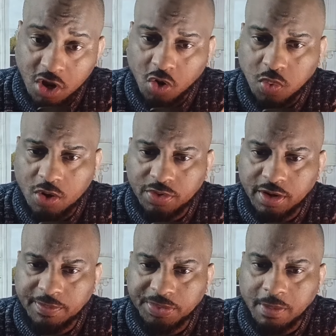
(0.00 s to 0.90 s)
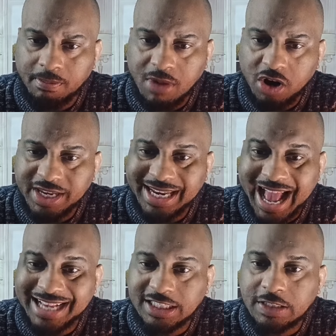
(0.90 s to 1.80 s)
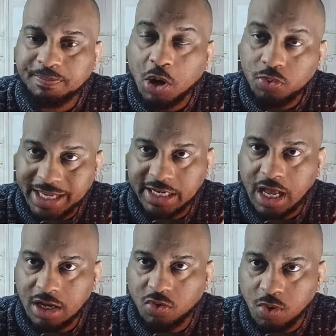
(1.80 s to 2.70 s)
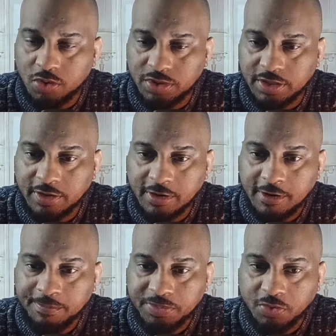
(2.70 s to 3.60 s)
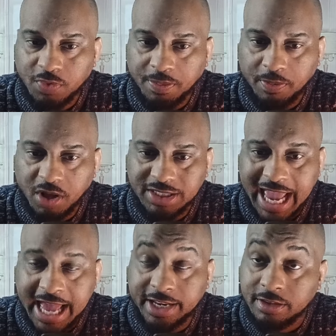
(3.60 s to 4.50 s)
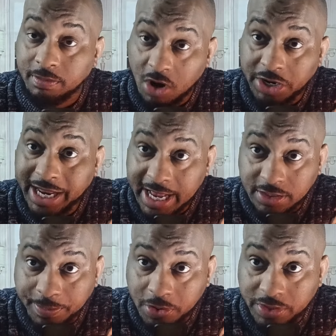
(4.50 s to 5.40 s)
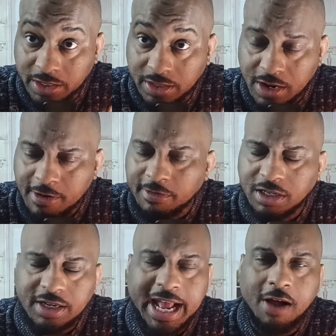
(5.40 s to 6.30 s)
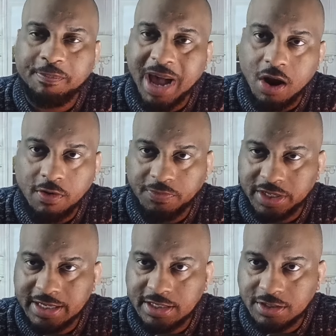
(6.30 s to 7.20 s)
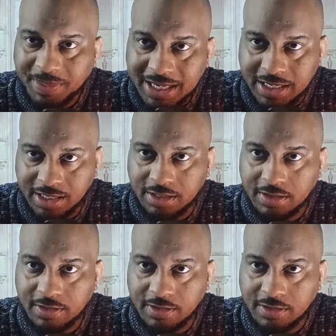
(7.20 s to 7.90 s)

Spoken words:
Quote, the market has spoken, unquote. The Ripple boss added, the market has spoken. Look how powerfully he's speaking.